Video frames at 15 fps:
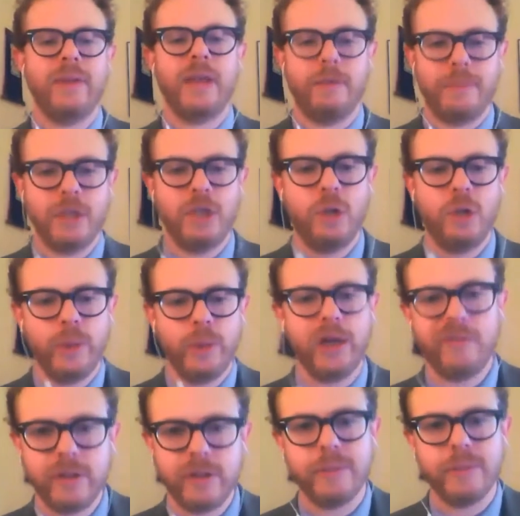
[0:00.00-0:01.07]
that I've been chewing on
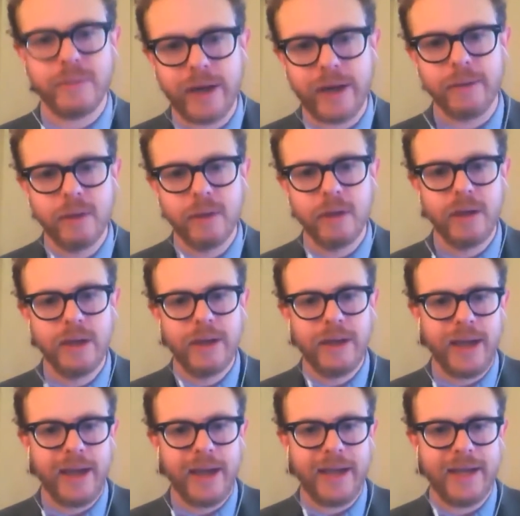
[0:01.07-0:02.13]
for some time.
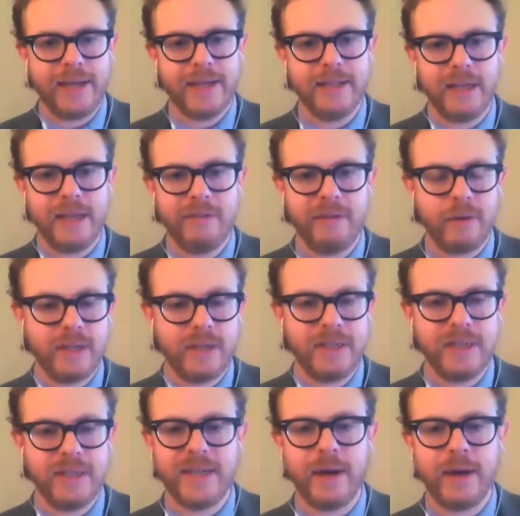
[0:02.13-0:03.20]
And if I'm going to
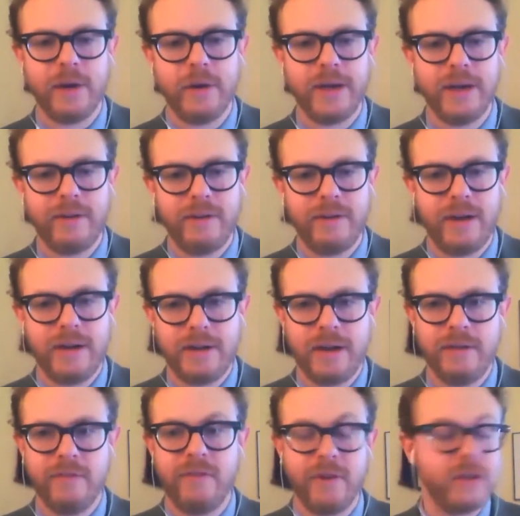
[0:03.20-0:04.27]
sit down,
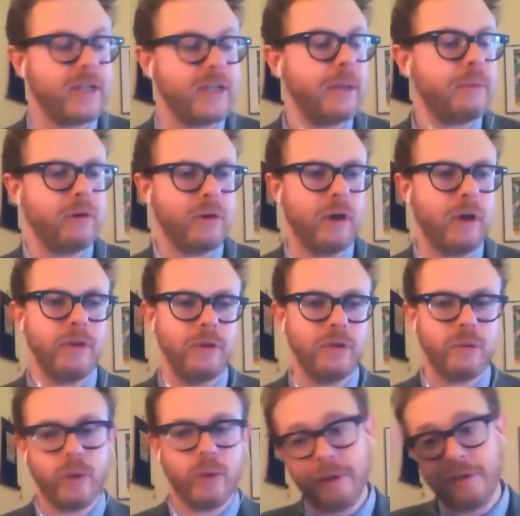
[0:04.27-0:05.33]
for example, I'll
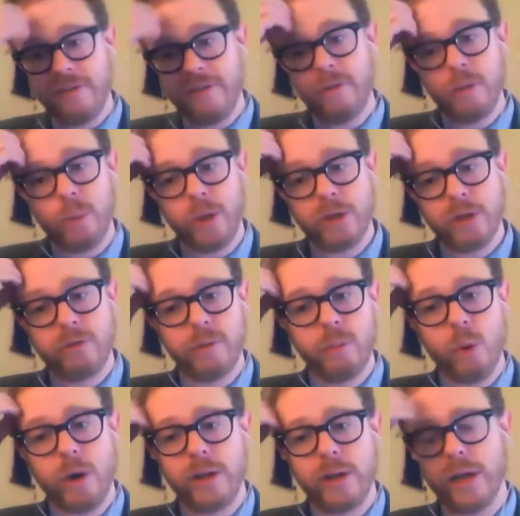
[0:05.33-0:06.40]
use one of my favorite ones from
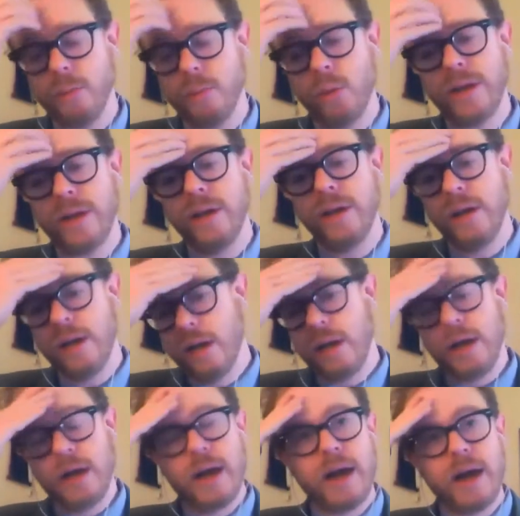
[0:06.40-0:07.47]
Walk Like a Buddha.
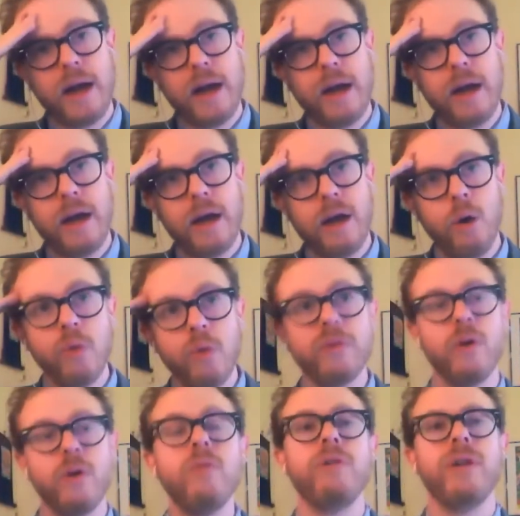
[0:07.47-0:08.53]
Over
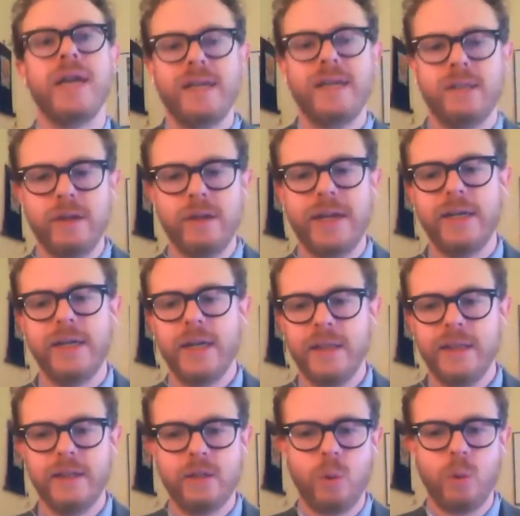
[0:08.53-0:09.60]
and over again, I started getting
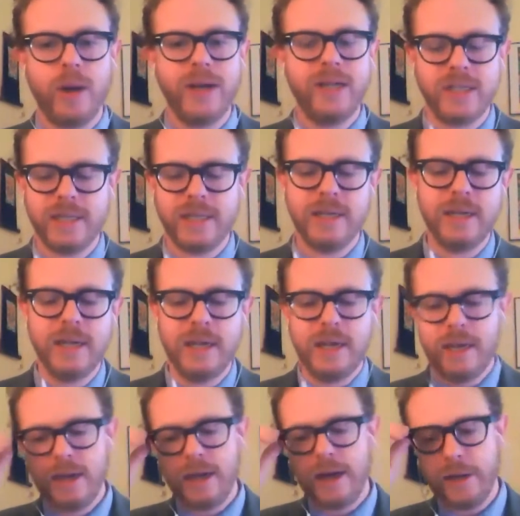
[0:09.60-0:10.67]
this question,
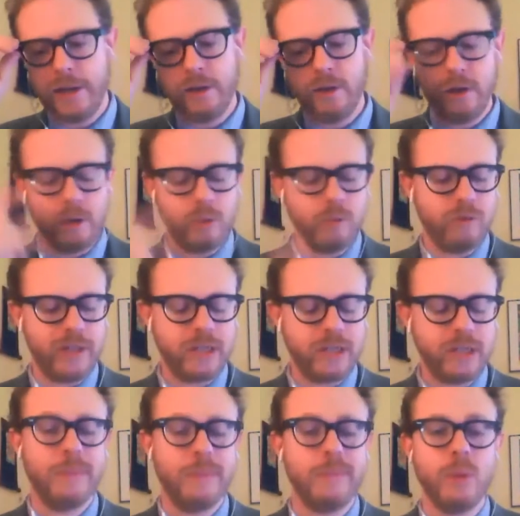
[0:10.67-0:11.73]
either in
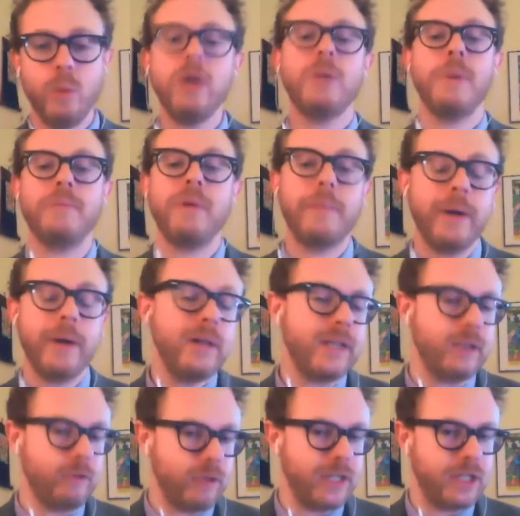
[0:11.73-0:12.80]
relationship to work, but primarily
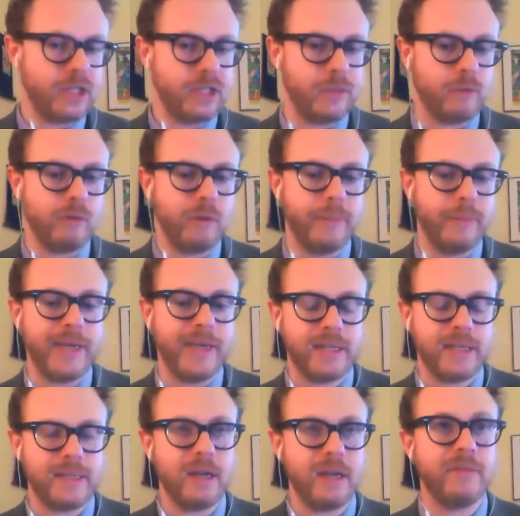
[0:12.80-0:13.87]
in relationship to
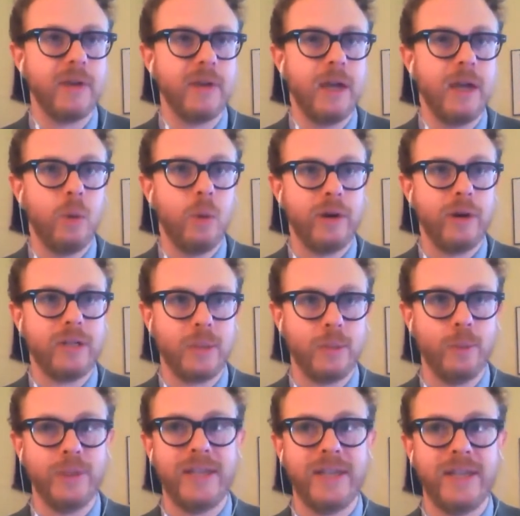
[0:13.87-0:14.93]
romantic stuff, where
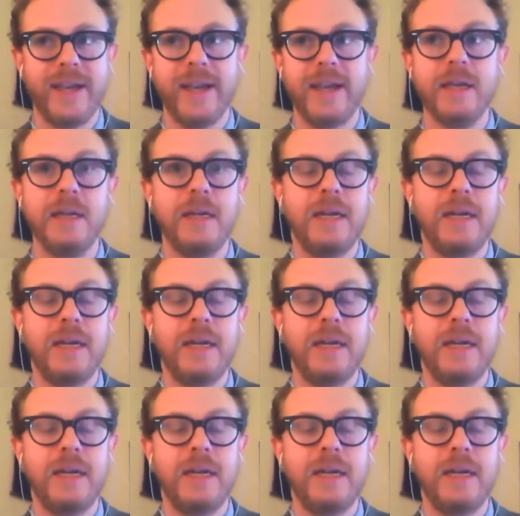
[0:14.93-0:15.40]
someone would say,